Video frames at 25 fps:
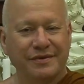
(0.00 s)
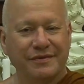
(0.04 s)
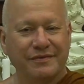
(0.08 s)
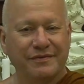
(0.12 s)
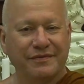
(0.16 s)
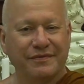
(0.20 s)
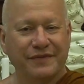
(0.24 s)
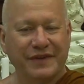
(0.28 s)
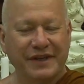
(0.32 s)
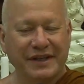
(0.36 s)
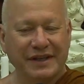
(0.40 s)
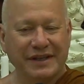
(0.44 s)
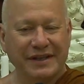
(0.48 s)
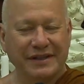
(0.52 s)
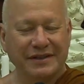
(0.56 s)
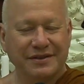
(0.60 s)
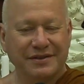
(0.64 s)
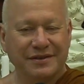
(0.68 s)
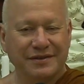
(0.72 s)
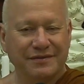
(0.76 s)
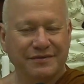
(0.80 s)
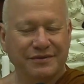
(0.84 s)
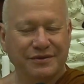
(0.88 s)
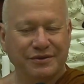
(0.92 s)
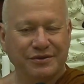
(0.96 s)

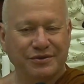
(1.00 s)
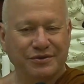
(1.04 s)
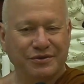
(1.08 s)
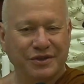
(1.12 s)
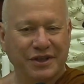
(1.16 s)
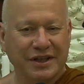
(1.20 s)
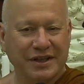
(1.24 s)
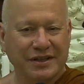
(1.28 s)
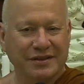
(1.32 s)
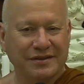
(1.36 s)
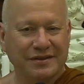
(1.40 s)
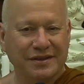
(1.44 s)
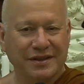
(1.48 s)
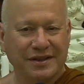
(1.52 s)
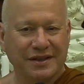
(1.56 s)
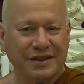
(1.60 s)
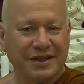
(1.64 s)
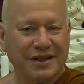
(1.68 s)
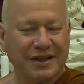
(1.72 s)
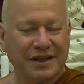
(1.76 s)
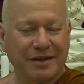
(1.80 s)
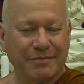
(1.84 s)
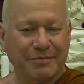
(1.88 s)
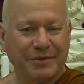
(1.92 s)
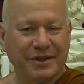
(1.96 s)
feelings of stress that are
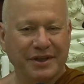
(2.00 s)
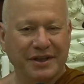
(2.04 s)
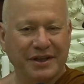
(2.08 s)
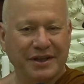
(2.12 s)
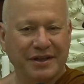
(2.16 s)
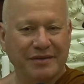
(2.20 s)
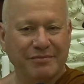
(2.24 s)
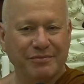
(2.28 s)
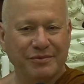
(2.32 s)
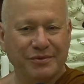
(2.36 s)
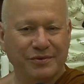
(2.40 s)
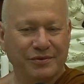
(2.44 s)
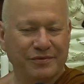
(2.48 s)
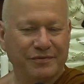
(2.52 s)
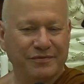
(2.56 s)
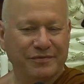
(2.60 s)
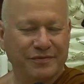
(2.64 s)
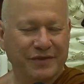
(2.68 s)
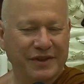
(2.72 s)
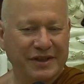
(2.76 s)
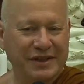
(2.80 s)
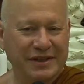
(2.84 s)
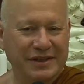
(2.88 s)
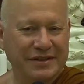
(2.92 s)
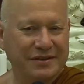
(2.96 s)
coming up,
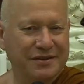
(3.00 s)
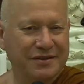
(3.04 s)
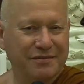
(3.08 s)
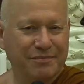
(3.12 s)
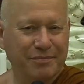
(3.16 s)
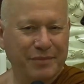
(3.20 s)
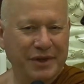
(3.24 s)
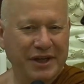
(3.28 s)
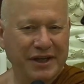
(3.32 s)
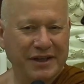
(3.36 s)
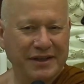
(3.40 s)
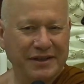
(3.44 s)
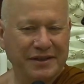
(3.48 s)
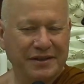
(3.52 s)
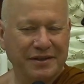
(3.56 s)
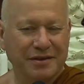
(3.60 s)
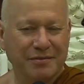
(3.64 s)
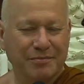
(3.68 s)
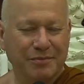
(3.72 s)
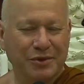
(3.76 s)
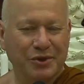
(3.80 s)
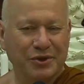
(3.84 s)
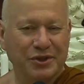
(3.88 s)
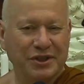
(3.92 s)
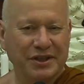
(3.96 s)
feelings of pain in the
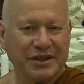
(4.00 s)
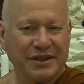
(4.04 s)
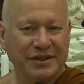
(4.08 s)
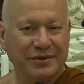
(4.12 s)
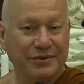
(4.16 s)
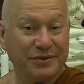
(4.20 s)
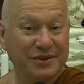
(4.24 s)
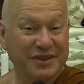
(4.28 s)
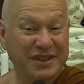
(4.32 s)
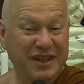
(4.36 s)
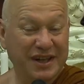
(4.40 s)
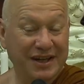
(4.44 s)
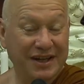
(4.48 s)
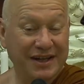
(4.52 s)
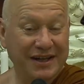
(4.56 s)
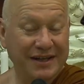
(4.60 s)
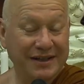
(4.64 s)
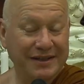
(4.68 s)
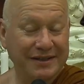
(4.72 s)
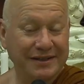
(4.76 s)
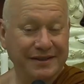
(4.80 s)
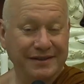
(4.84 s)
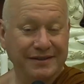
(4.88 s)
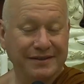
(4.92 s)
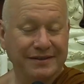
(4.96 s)
body or
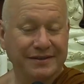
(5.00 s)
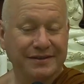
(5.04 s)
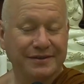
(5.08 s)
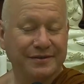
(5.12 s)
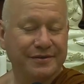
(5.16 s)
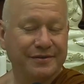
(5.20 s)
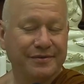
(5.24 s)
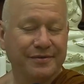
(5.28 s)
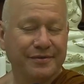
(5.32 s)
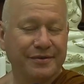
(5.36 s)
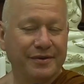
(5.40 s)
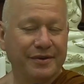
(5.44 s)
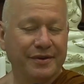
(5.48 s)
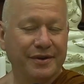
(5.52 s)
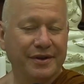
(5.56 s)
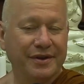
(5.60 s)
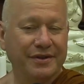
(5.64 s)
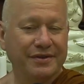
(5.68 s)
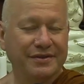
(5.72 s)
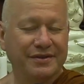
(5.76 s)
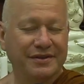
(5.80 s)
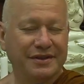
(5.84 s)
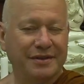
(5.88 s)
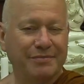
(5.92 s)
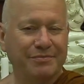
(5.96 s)
tiredness,
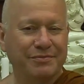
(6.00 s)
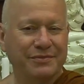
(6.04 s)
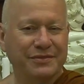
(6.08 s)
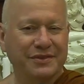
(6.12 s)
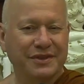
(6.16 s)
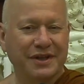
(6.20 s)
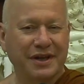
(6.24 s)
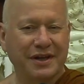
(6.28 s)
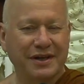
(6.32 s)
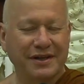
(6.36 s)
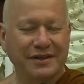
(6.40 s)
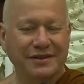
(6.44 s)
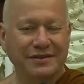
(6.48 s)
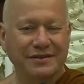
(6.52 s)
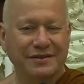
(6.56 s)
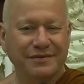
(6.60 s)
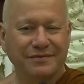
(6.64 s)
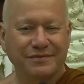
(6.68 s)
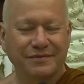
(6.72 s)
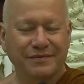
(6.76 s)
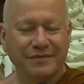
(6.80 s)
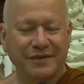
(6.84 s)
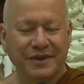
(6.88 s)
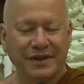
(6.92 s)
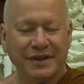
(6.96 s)
some kinds
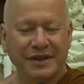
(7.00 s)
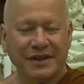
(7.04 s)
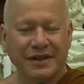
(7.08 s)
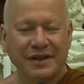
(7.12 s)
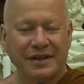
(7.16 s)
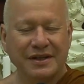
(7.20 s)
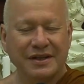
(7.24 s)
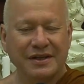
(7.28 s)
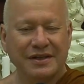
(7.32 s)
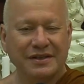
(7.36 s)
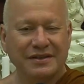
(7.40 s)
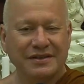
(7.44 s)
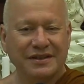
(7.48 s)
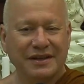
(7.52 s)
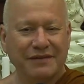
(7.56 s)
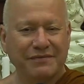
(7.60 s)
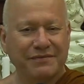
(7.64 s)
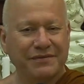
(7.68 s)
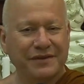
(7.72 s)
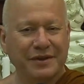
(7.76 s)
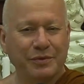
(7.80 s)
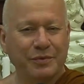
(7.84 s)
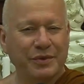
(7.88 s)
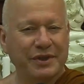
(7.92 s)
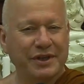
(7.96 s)
of
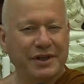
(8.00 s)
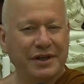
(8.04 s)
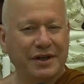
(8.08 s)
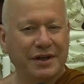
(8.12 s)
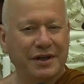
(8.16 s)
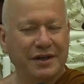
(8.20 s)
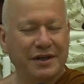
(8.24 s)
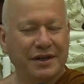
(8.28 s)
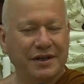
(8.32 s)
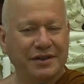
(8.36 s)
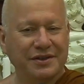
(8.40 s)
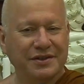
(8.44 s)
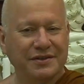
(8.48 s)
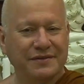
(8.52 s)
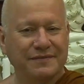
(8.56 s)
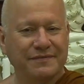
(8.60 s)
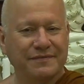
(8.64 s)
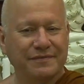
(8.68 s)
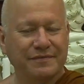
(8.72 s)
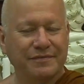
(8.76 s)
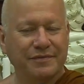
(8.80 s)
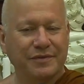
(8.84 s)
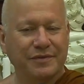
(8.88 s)
suffering. We can't just